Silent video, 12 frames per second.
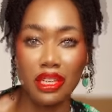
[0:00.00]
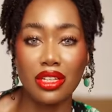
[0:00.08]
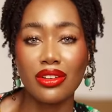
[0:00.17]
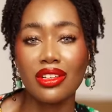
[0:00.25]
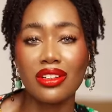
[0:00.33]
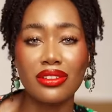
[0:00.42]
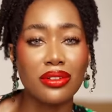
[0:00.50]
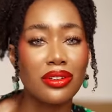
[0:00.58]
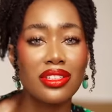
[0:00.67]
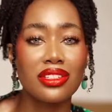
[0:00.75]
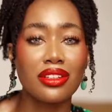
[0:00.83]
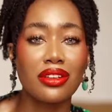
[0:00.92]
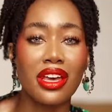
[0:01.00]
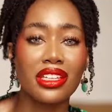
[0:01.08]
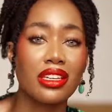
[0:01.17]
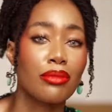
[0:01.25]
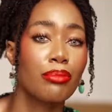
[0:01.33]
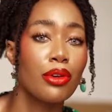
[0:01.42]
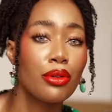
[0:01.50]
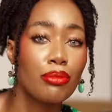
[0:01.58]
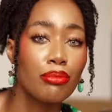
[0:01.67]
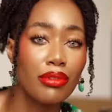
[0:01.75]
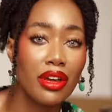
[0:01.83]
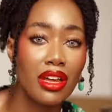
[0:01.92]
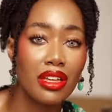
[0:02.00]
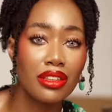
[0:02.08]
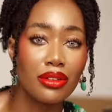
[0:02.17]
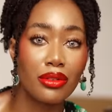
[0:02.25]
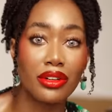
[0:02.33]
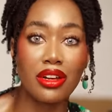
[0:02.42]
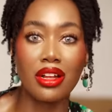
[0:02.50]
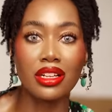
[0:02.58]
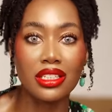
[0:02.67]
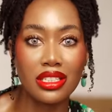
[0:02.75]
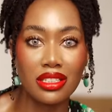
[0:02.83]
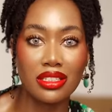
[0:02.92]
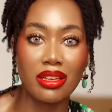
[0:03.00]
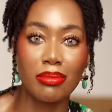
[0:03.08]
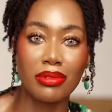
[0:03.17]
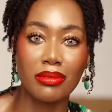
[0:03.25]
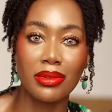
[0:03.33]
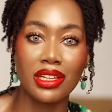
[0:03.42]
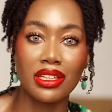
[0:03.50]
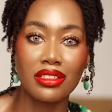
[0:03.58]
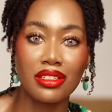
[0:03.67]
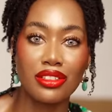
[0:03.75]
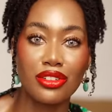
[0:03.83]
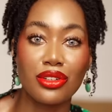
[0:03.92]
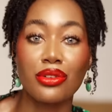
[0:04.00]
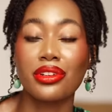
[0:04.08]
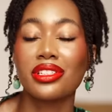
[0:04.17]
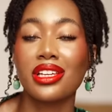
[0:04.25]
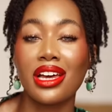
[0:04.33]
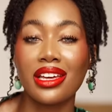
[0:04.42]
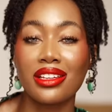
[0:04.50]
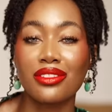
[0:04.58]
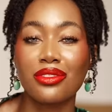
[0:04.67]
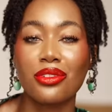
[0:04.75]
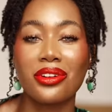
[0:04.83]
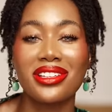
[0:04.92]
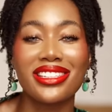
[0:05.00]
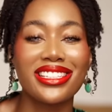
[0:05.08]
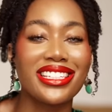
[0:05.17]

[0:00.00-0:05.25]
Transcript: You can also consider adding a bone broth or a collagen supplement to your diet for a